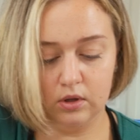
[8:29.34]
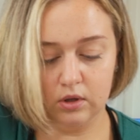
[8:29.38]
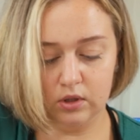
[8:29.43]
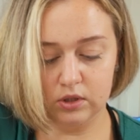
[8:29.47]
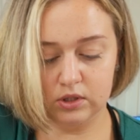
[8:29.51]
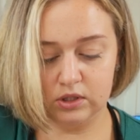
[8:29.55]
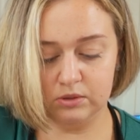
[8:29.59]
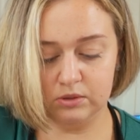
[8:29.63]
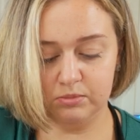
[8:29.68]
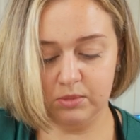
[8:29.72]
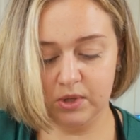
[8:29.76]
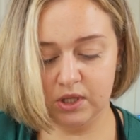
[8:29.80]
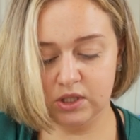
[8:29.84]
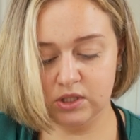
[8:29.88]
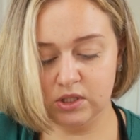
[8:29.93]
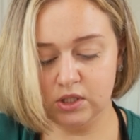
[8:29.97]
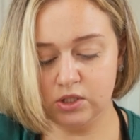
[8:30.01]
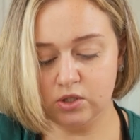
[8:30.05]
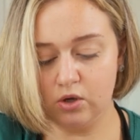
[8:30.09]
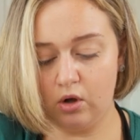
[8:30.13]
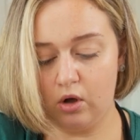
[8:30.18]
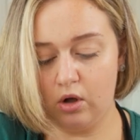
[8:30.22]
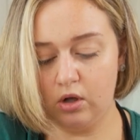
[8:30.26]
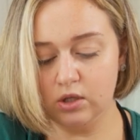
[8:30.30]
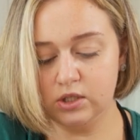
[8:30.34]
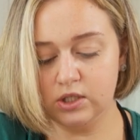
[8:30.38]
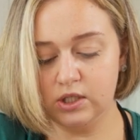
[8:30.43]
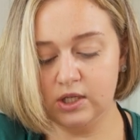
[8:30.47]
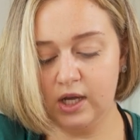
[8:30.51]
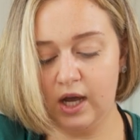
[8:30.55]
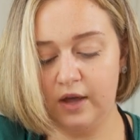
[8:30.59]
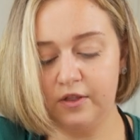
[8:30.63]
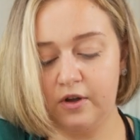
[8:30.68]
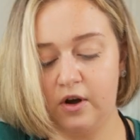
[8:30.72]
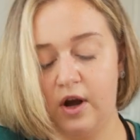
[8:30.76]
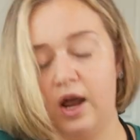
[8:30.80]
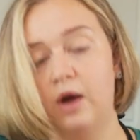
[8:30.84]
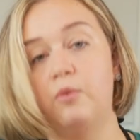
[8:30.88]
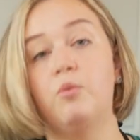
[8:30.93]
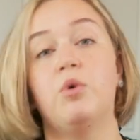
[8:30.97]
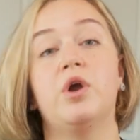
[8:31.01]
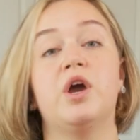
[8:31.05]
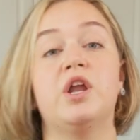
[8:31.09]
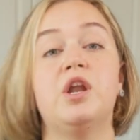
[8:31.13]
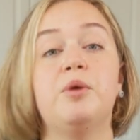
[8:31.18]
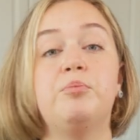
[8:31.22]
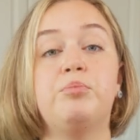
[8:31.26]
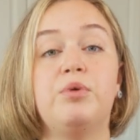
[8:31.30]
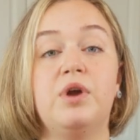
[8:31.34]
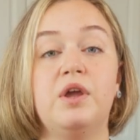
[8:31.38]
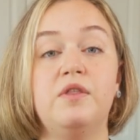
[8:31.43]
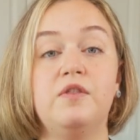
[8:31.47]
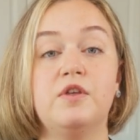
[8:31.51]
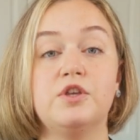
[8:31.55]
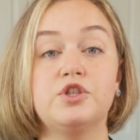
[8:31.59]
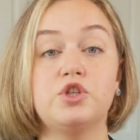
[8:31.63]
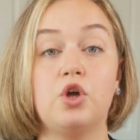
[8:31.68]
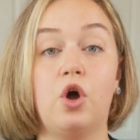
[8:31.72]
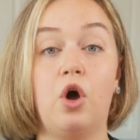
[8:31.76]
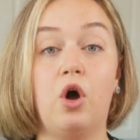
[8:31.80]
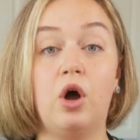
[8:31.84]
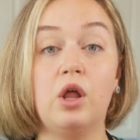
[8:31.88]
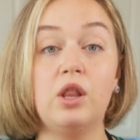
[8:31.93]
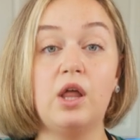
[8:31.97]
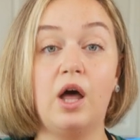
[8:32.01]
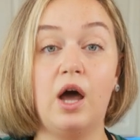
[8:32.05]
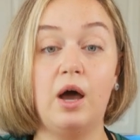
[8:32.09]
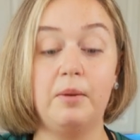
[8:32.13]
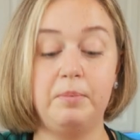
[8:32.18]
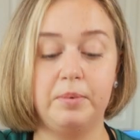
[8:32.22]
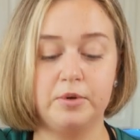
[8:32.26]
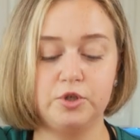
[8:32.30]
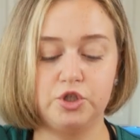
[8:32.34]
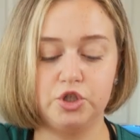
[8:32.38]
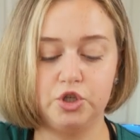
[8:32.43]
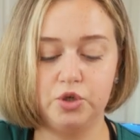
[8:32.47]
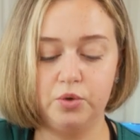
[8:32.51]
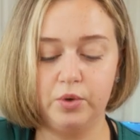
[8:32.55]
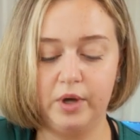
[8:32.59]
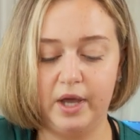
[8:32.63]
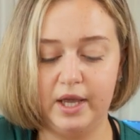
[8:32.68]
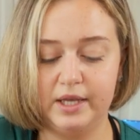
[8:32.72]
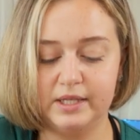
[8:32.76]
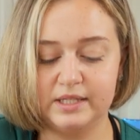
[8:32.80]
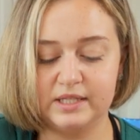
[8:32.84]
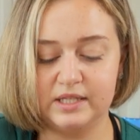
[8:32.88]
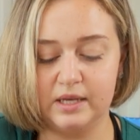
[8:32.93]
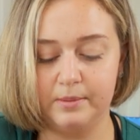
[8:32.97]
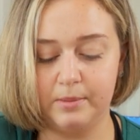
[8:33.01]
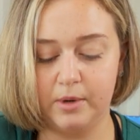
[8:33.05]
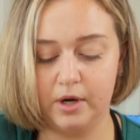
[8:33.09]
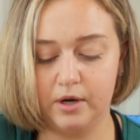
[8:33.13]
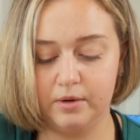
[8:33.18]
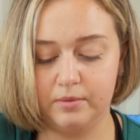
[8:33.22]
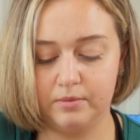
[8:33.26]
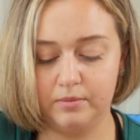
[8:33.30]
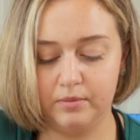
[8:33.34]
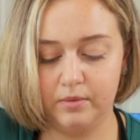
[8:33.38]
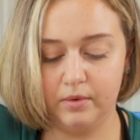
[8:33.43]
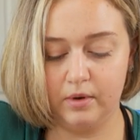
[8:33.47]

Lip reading: Let's mix this all together and we're gonna bring this all up to a simmer.